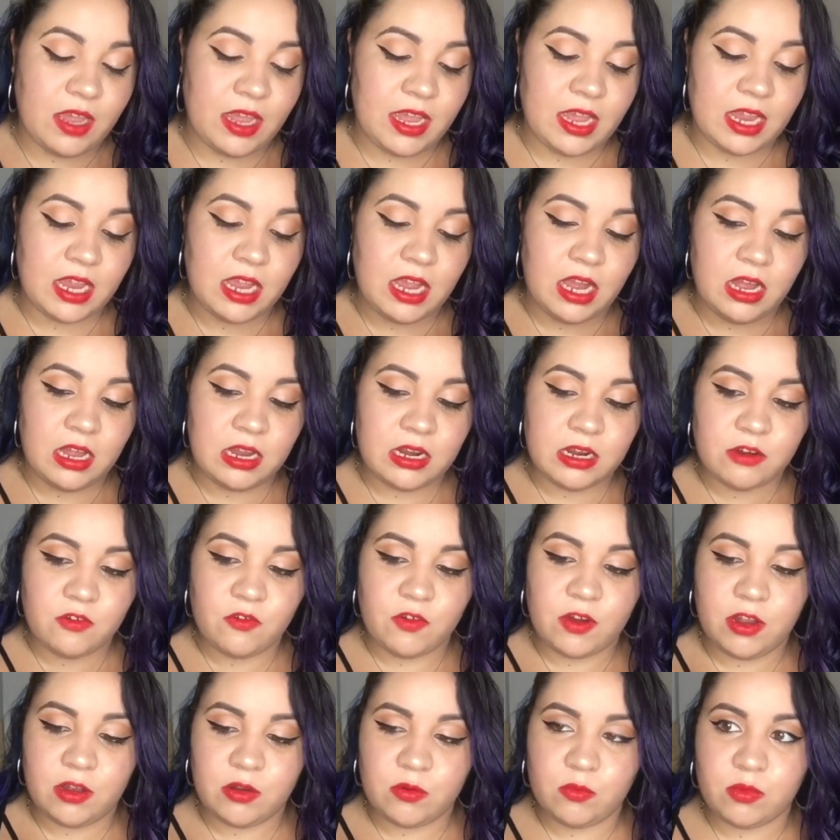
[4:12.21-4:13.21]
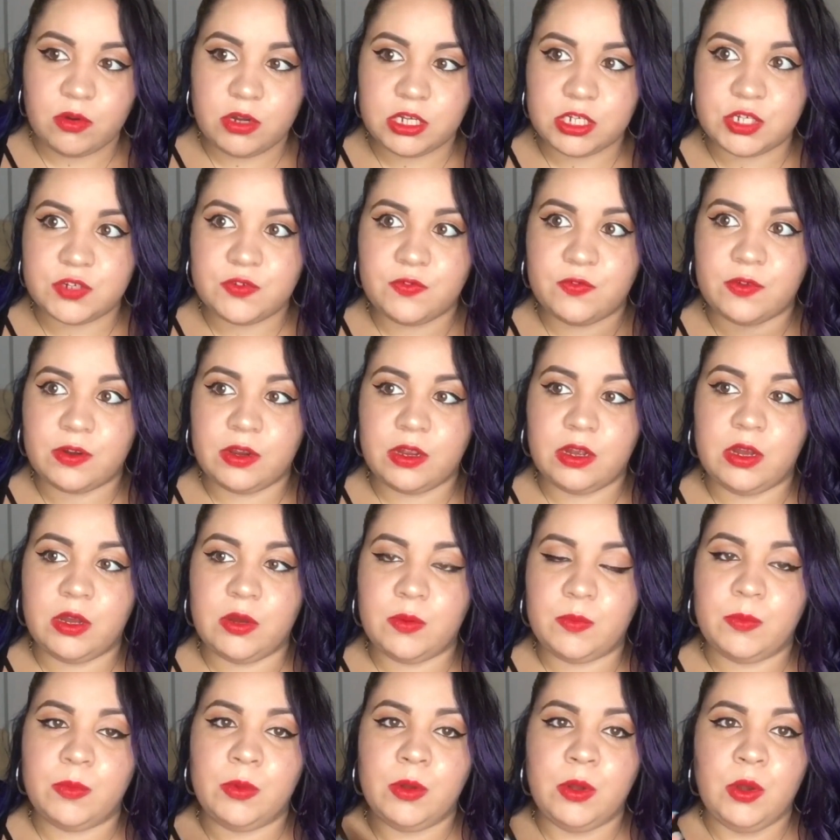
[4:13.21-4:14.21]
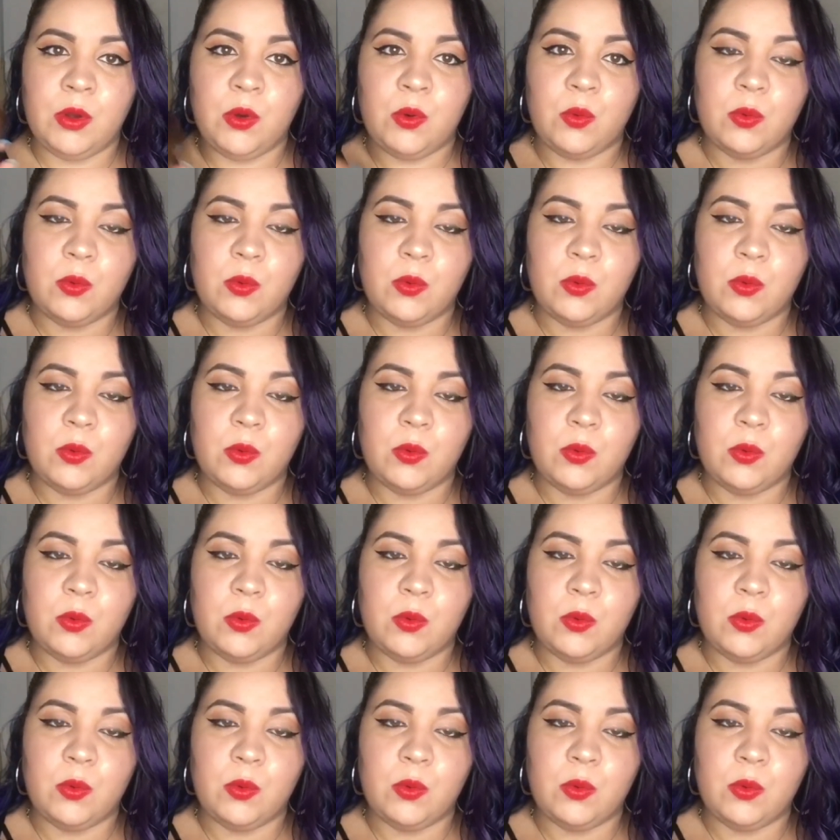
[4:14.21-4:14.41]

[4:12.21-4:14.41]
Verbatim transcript: I had gotten a crown brush from